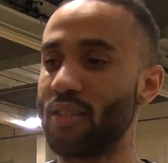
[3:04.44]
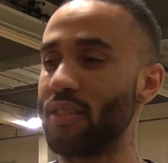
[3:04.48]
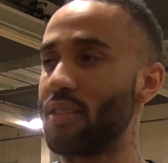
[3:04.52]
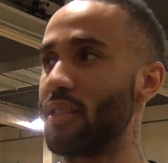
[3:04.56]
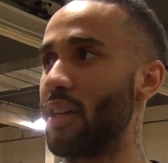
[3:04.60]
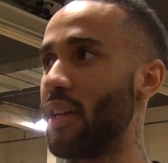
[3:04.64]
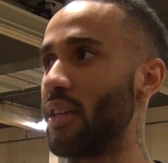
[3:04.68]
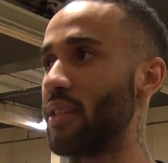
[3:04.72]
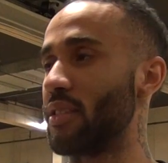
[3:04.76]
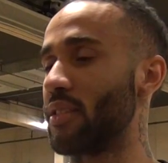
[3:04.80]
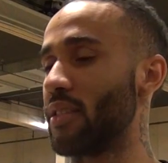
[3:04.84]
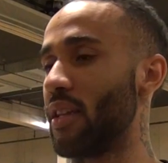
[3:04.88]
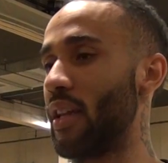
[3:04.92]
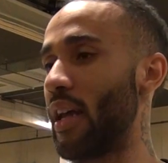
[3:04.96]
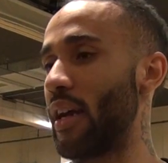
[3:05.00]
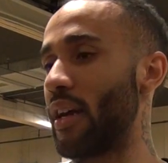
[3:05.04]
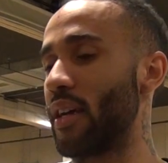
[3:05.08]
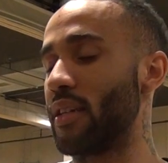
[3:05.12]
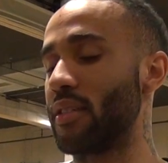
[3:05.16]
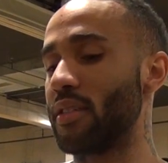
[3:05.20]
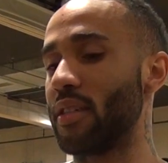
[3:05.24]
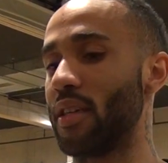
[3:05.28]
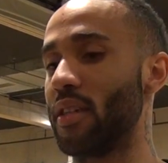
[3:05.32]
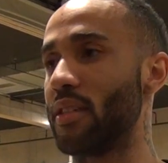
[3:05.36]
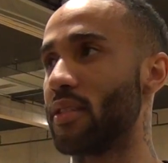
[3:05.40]
like
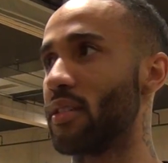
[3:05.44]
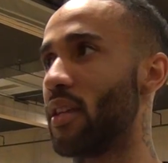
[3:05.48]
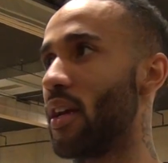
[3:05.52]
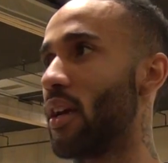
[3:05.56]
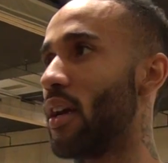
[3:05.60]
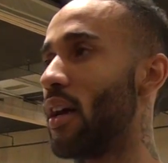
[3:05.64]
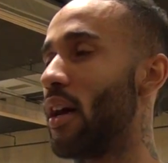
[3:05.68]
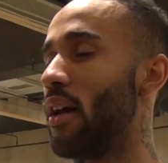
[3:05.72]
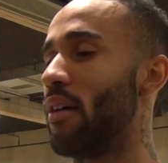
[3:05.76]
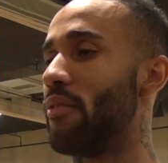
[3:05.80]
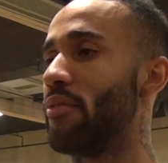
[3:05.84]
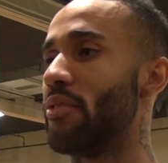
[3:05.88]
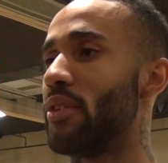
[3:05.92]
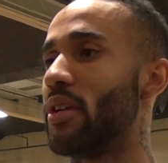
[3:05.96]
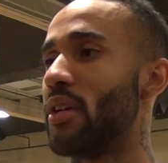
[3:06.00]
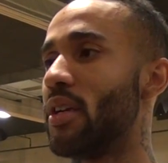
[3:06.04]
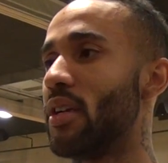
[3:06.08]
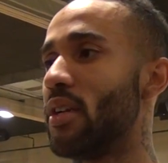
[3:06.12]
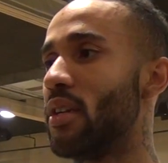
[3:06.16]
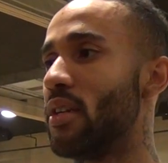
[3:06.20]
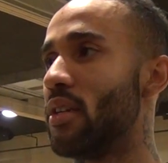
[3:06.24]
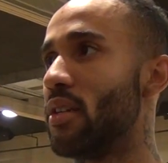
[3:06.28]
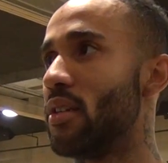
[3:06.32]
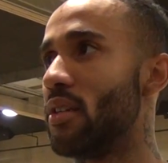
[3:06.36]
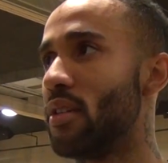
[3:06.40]
I said, stay
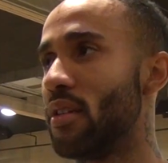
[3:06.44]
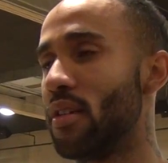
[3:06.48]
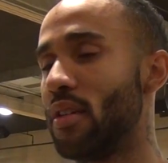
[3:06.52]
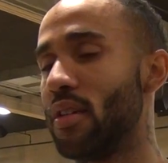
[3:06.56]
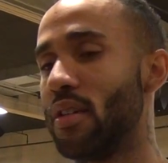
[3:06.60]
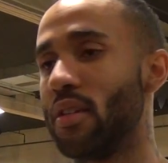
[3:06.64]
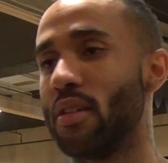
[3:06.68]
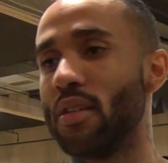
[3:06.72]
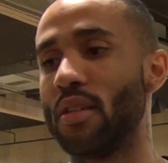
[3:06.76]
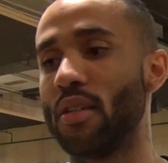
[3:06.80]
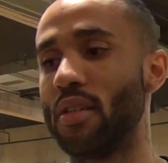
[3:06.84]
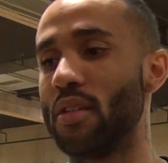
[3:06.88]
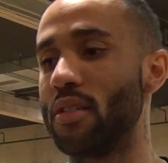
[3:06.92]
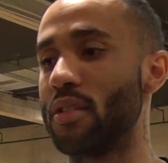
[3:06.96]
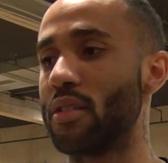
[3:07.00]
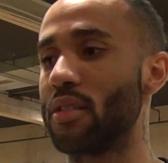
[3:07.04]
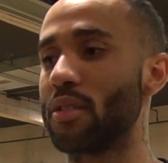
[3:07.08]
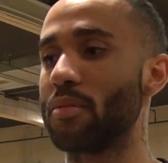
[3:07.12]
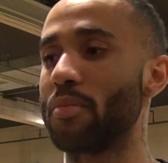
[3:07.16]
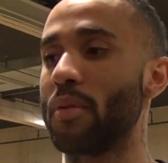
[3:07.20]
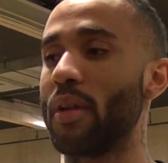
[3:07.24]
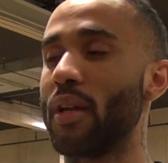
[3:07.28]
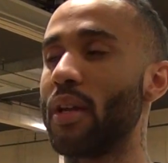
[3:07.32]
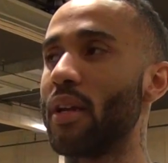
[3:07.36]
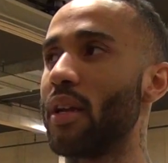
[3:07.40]
confident and
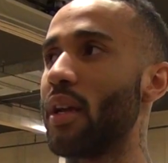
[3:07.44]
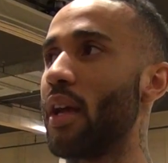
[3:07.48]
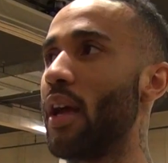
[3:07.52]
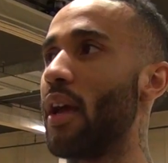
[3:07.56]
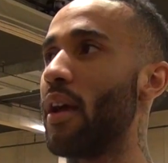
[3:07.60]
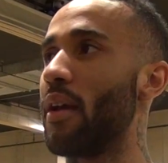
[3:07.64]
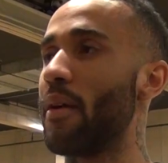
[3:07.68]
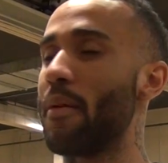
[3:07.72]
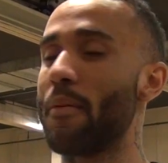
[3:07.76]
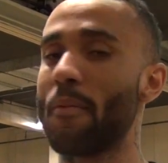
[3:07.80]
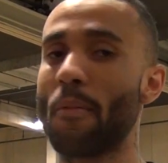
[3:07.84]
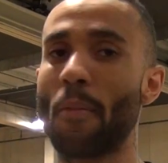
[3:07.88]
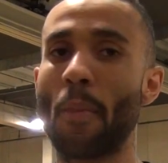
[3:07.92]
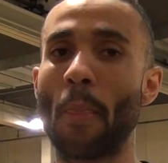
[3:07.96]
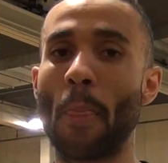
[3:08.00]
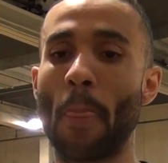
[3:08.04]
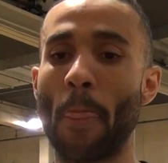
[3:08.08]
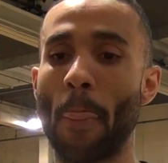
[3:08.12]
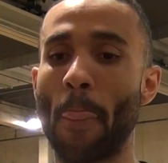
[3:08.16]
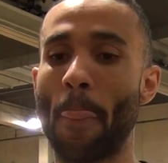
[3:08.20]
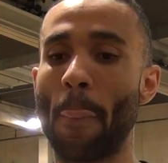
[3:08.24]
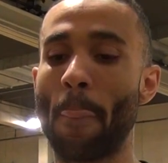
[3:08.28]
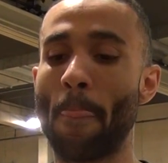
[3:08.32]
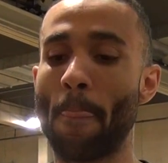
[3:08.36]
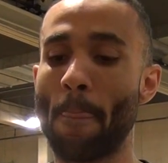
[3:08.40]
just play the game.
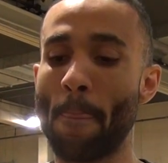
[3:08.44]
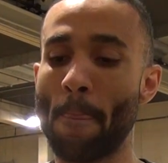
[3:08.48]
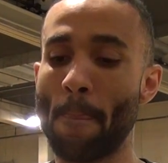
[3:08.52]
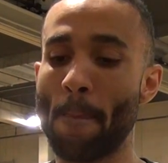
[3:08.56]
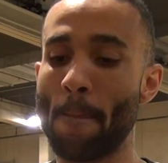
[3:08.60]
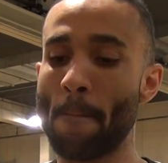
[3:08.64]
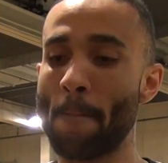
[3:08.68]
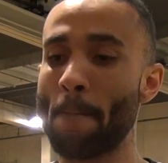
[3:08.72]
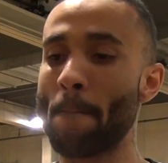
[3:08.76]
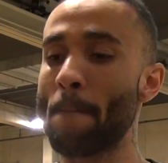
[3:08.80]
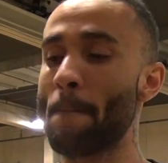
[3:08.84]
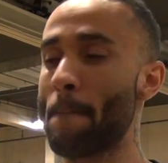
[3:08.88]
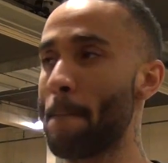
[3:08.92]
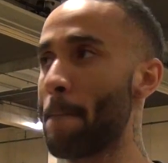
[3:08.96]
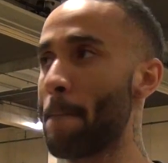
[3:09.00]
All